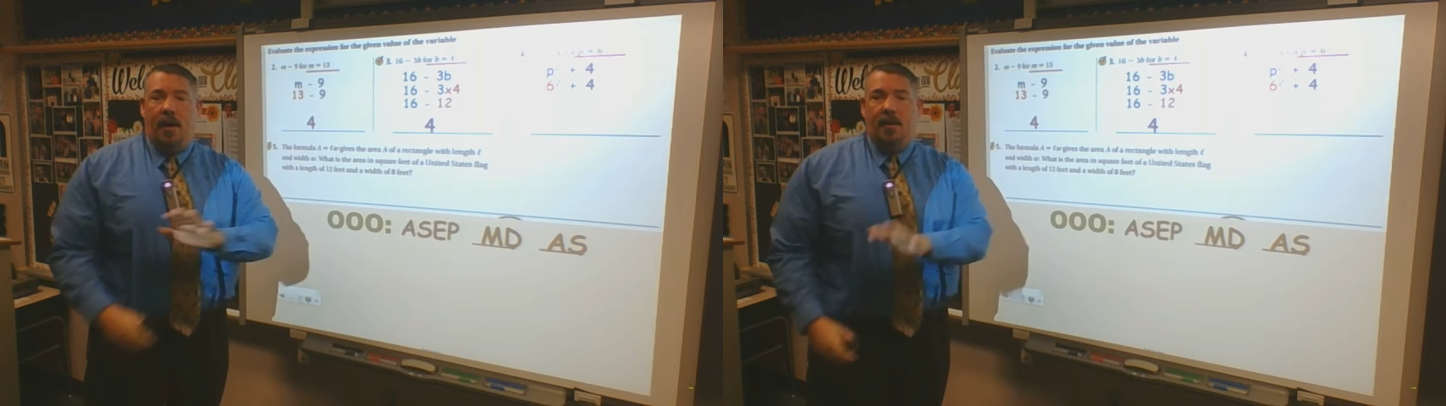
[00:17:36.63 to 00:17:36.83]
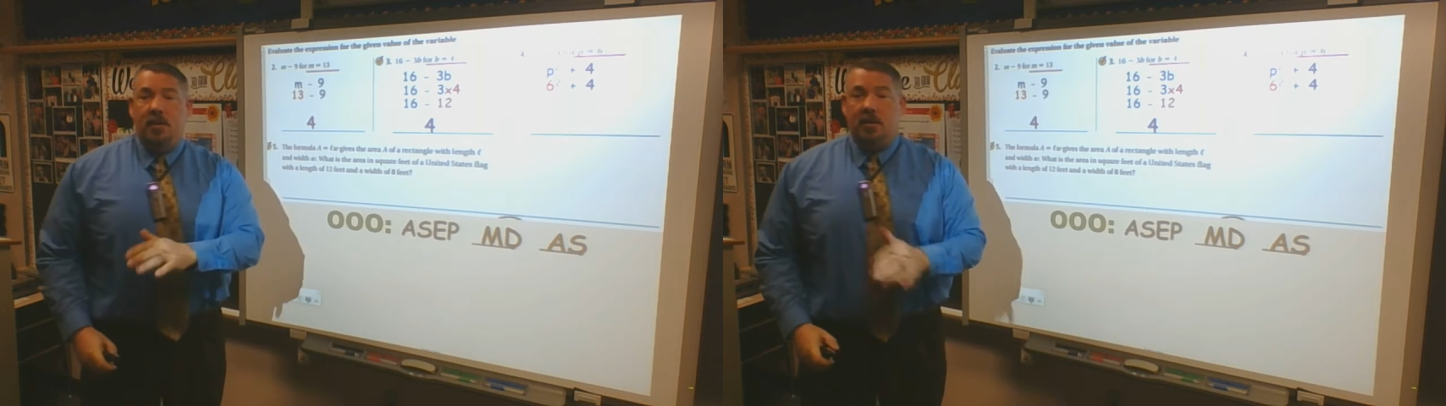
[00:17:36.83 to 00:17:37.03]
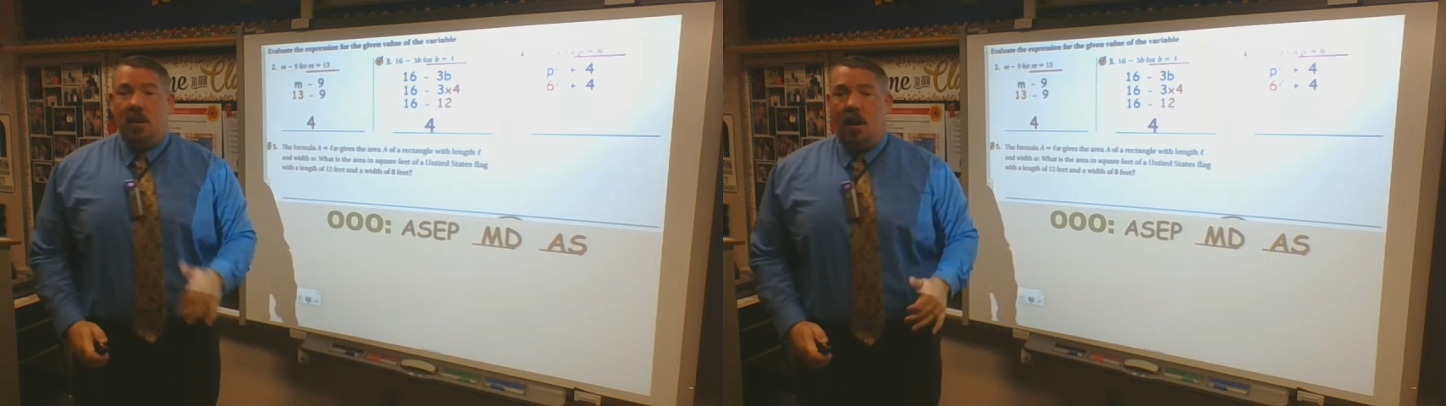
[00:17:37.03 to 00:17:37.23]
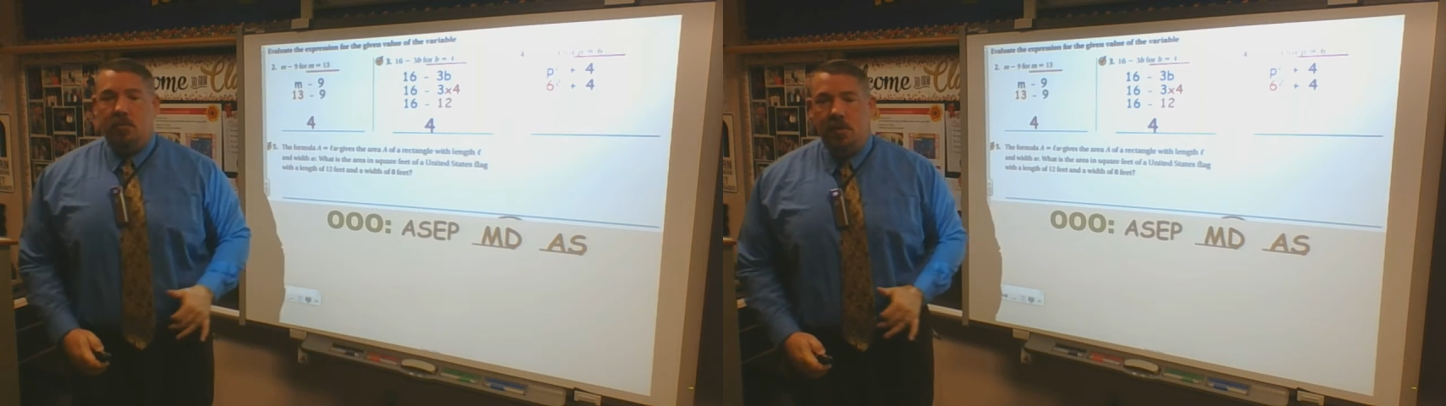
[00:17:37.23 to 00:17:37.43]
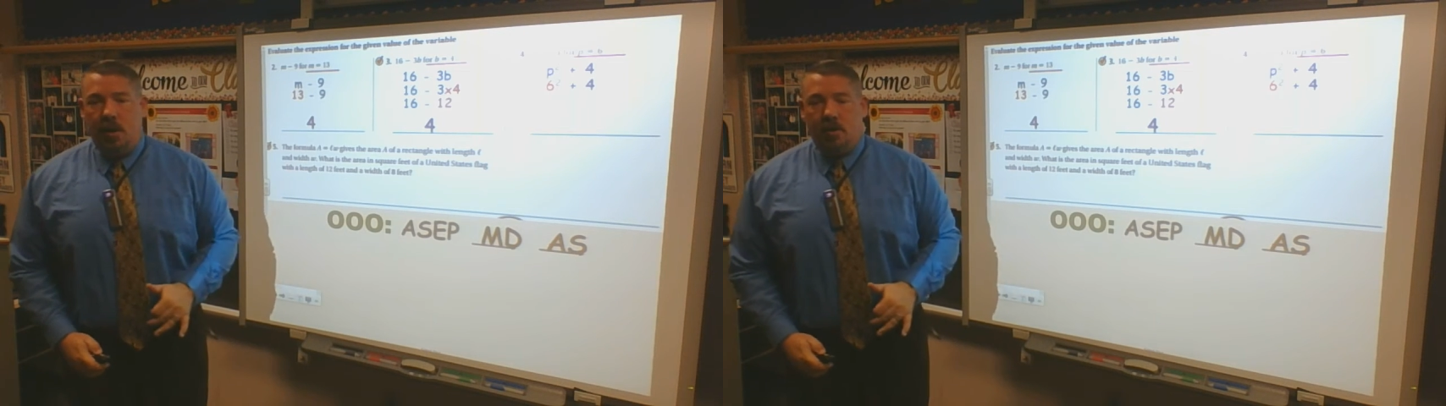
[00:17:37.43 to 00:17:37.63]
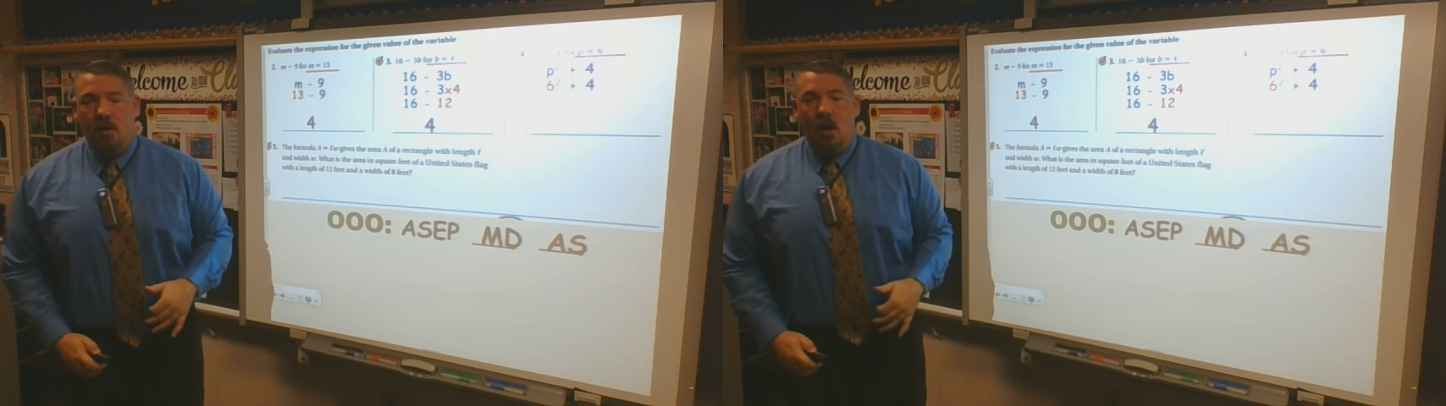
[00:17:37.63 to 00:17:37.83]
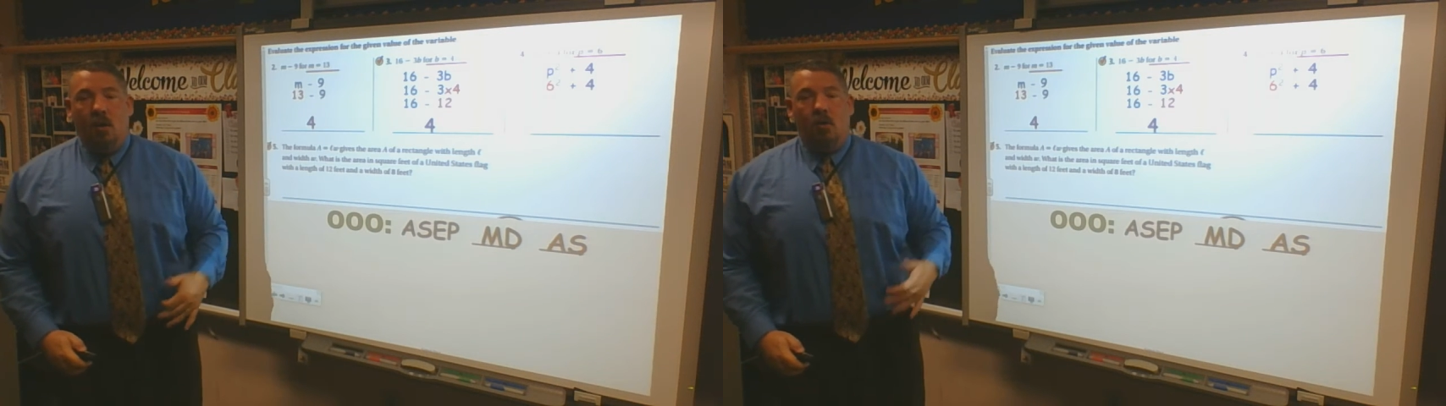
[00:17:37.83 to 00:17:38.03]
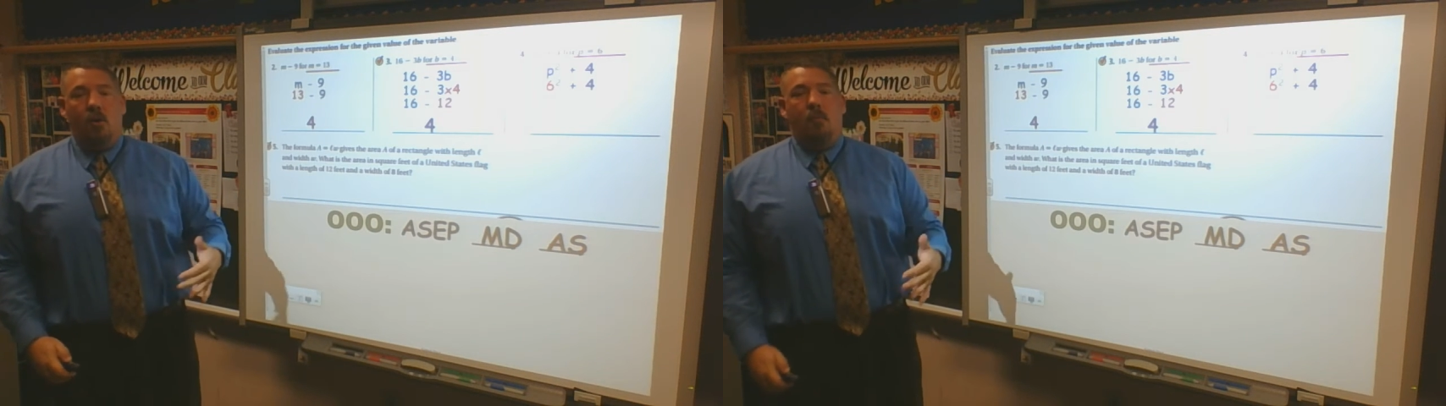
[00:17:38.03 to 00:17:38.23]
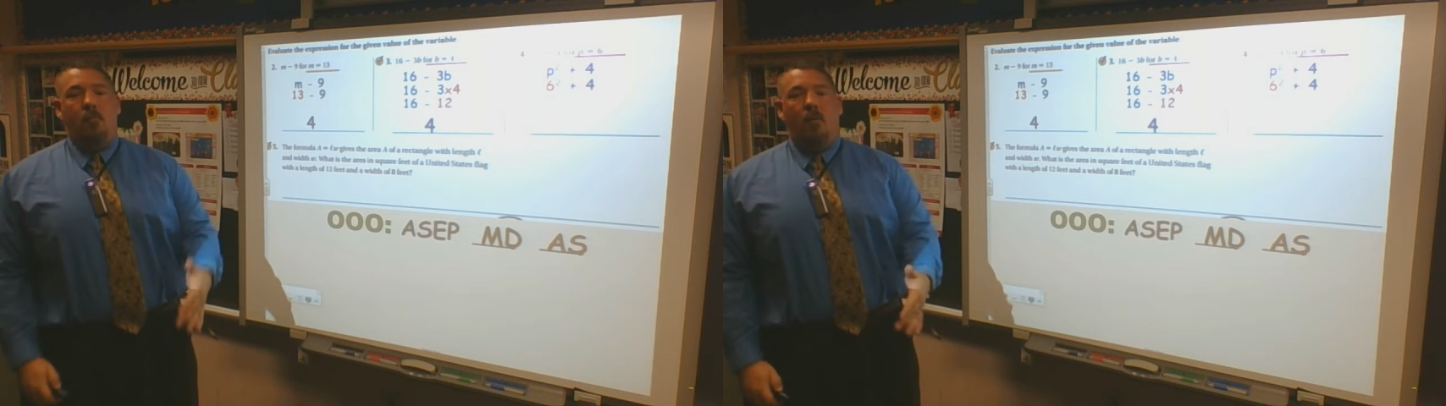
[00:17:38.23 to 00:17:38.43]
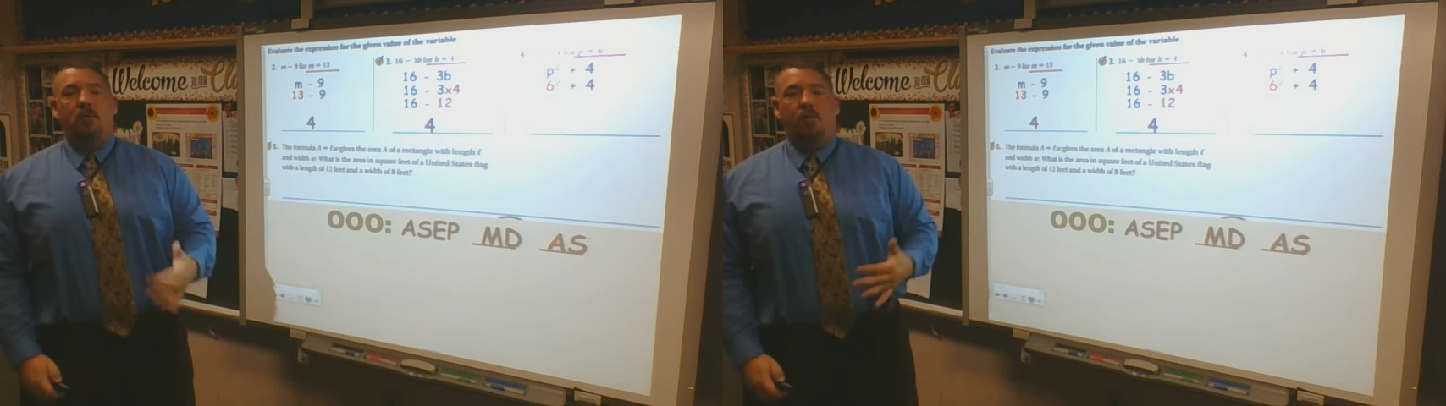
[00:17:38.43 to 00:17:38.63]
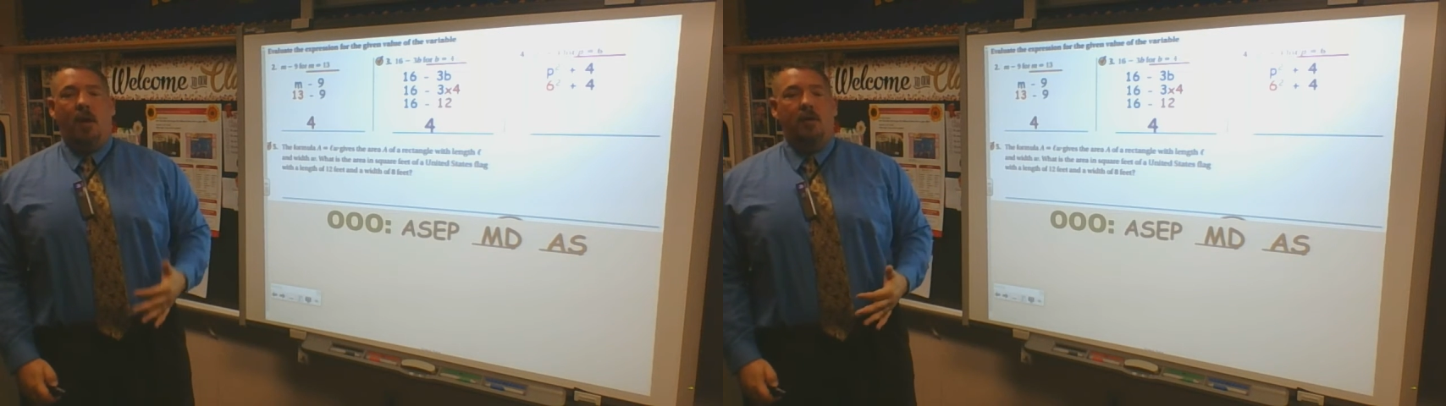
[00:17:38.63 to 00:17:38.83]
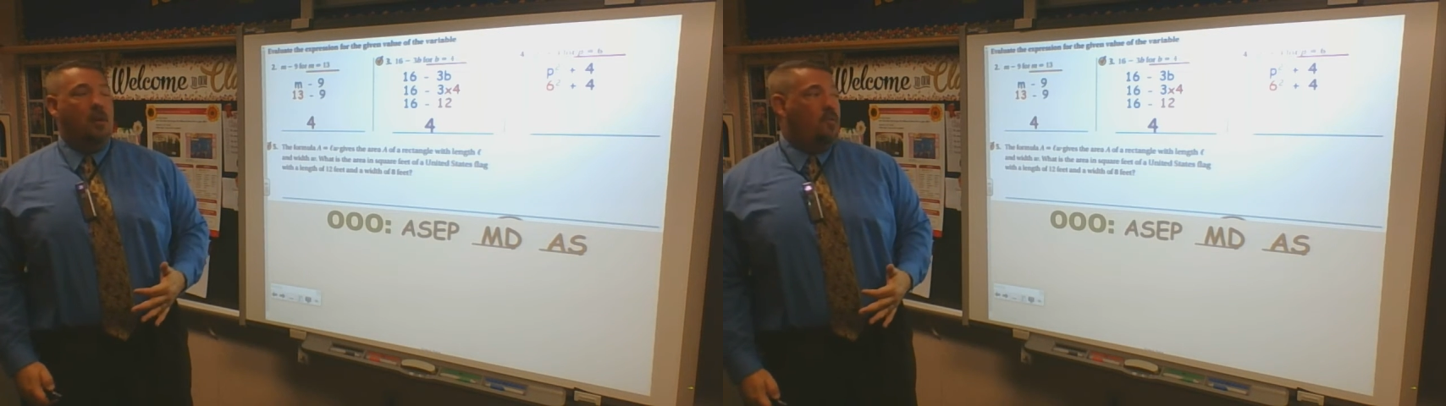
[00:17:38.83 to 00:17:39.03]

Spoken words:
And 6 times 6, according to my multiplication